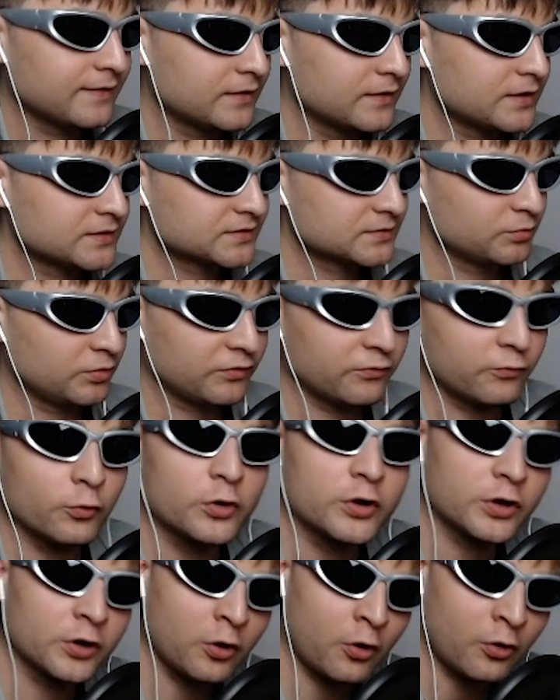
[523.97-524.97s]
this
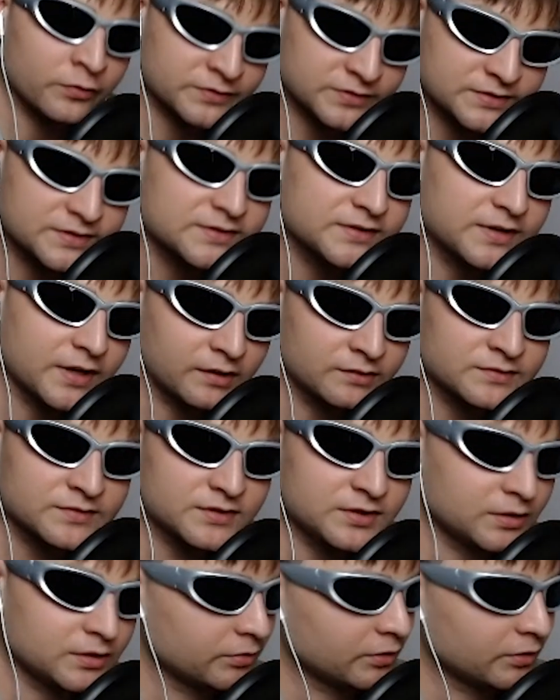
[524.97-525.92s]
before you go into the second C,